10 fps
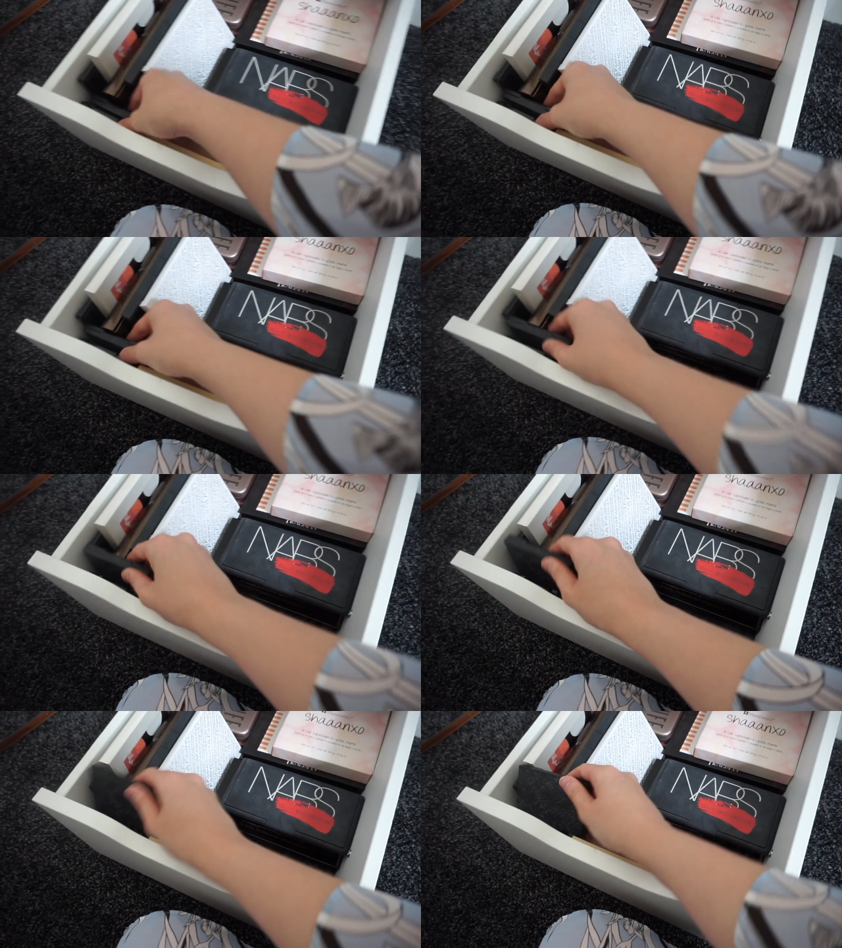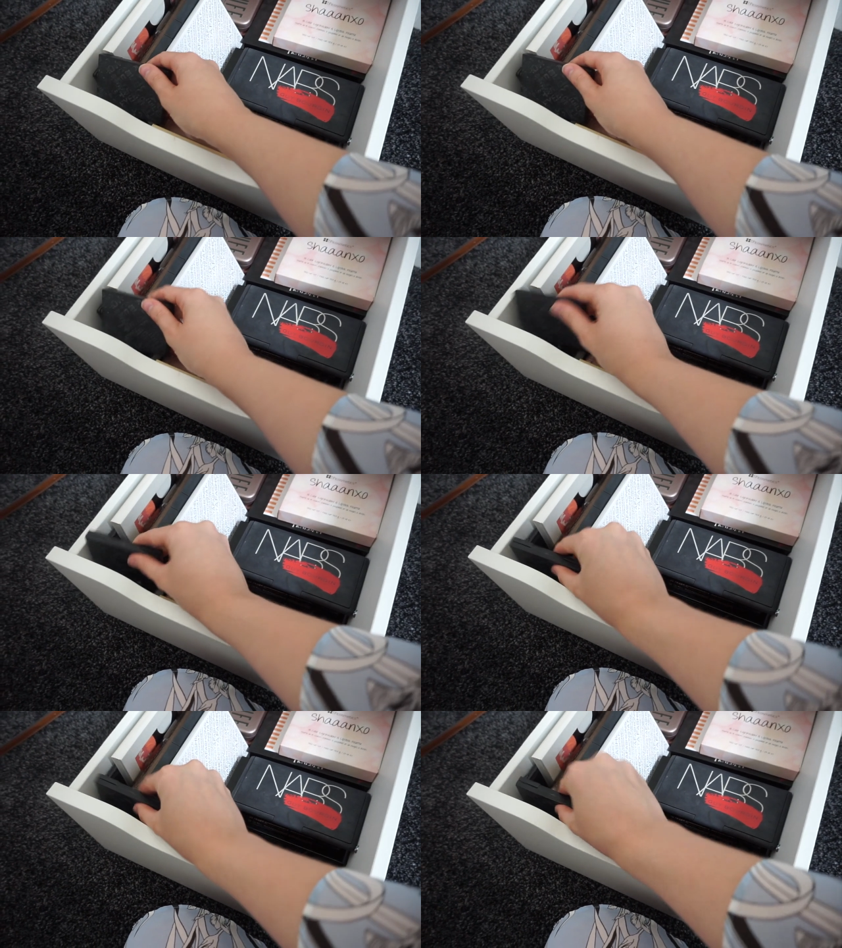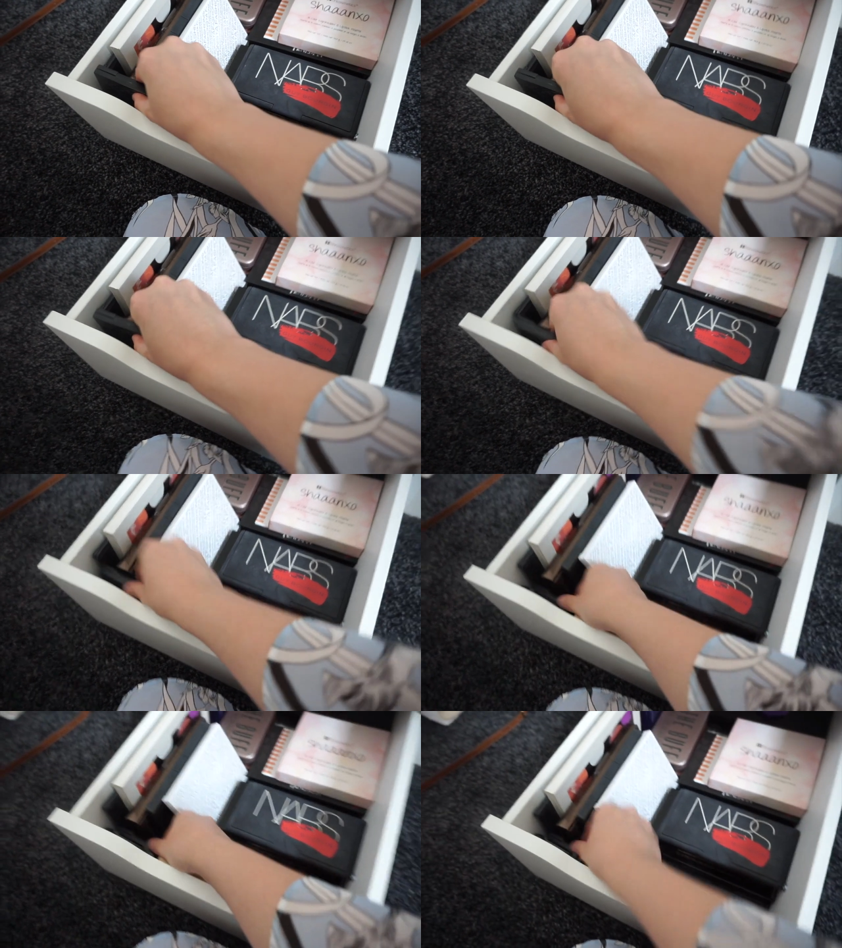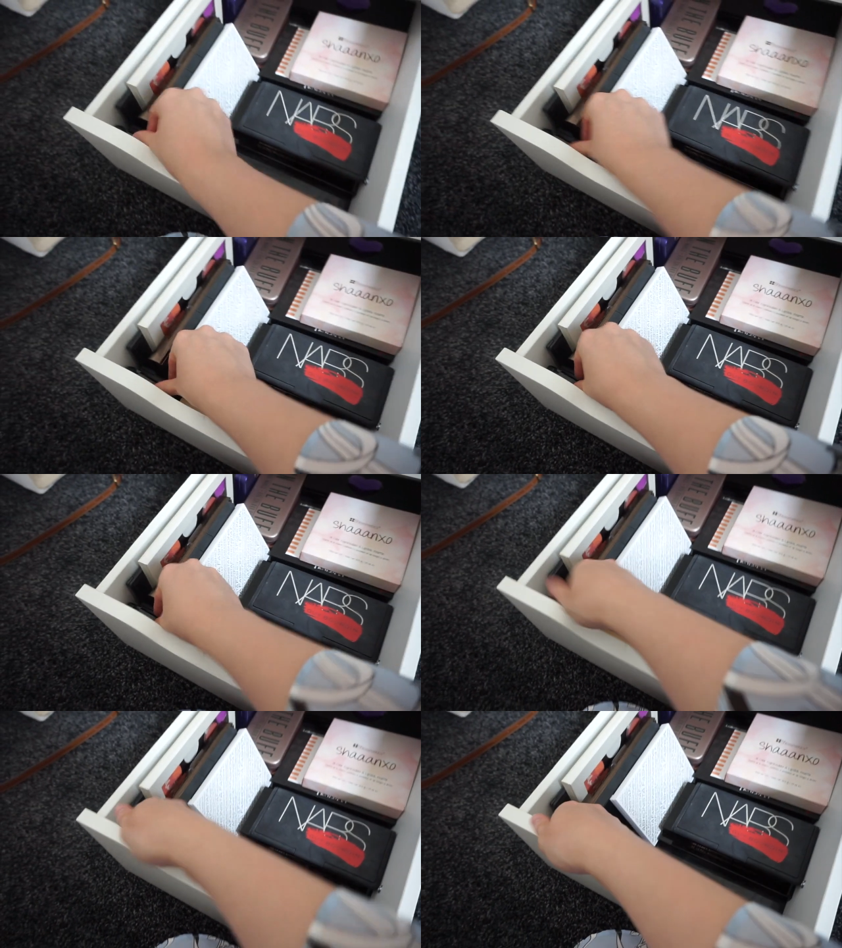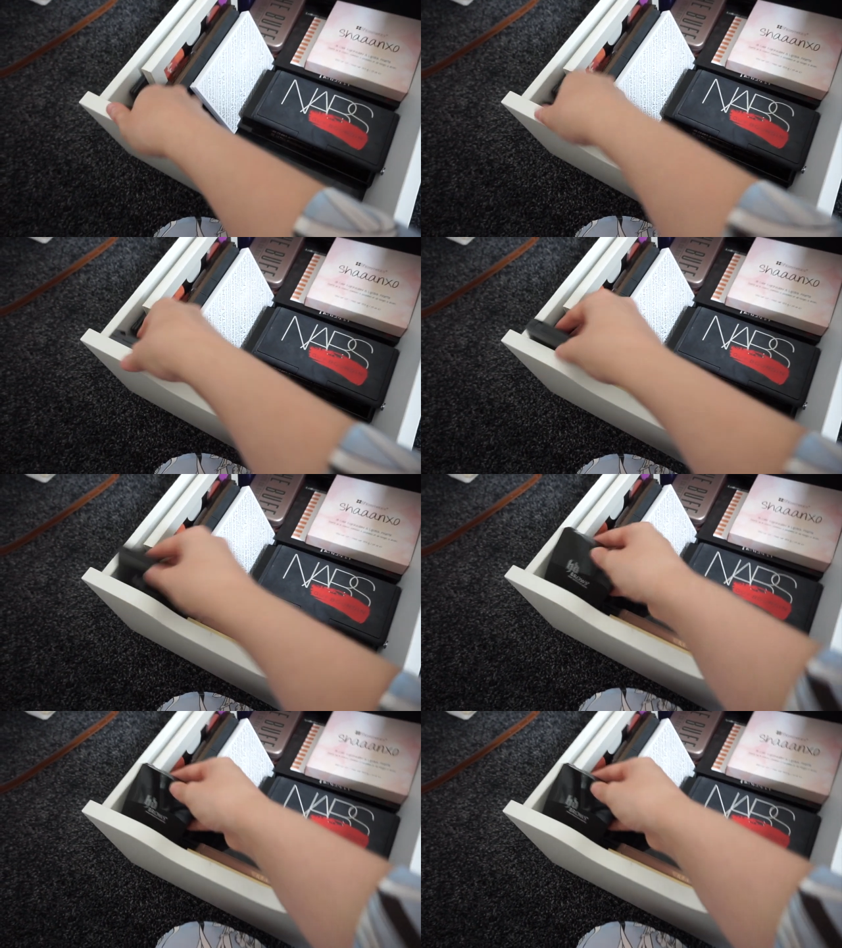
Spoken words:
[unreadable: no face in view]